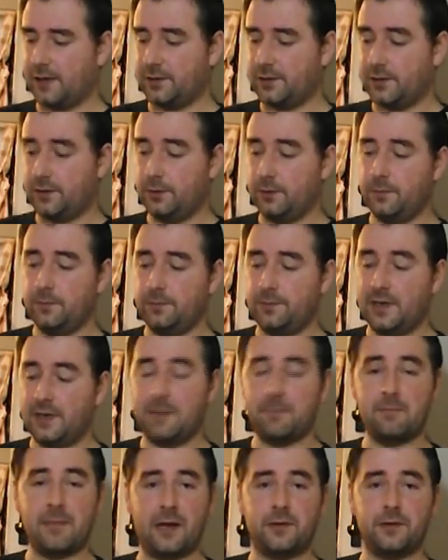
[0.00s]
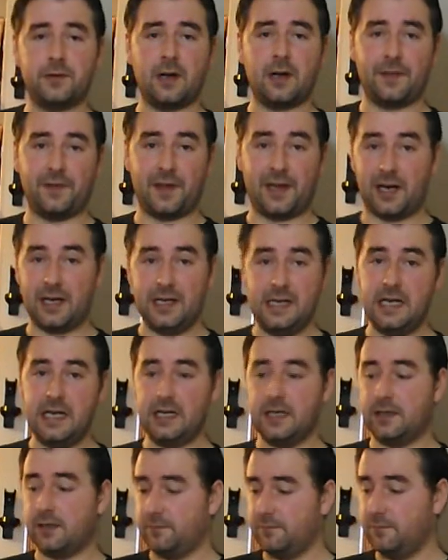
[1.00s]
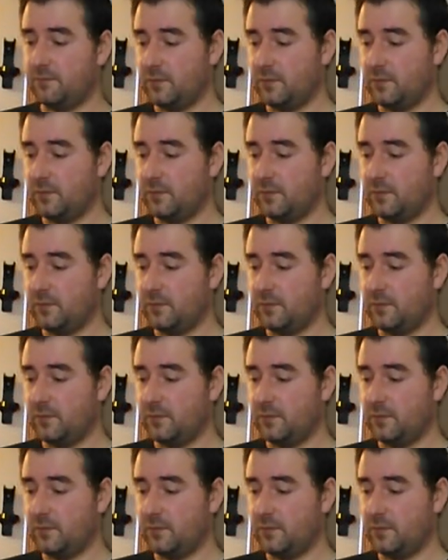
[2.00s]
to the amount that I need,